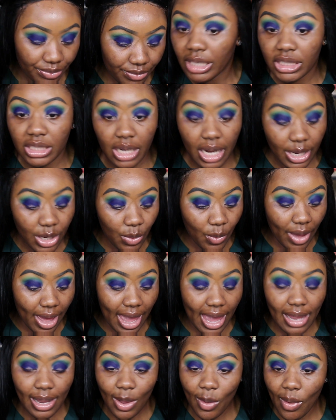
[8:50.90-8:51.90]
Should I do a
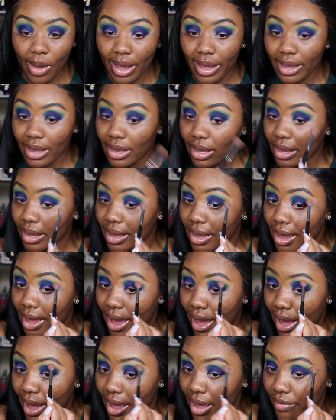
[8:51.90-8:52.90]
halo eye?
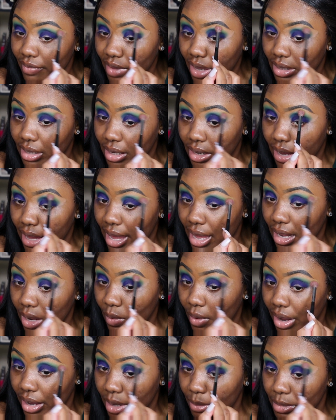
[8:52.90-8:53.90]
I have not done a
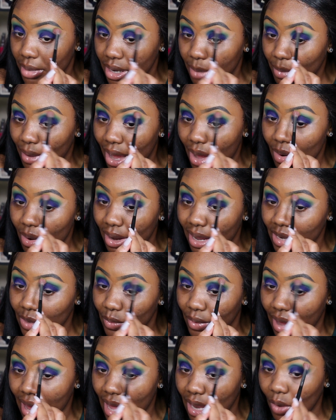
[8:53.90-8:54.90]
halo eye in a minute, but I don't like
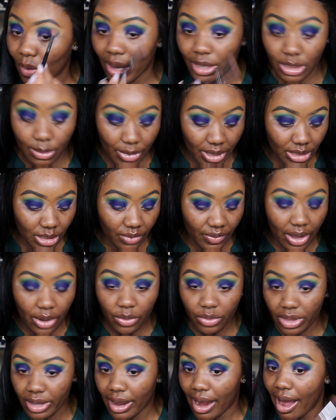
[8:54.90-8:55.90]
doing halo eyes on myself. I
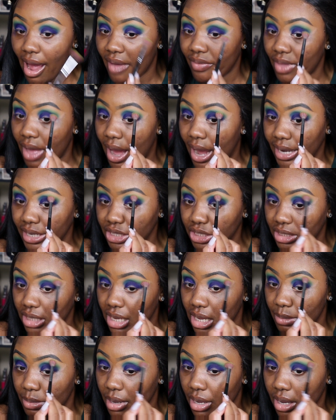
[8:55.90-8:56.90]
don't think I have the eye
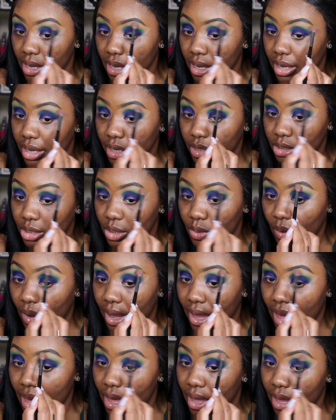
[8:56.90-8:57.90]
shade to do a
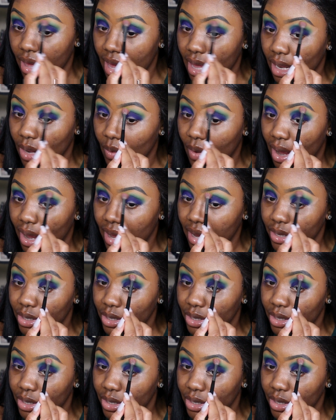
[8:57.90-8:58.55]
halo eye.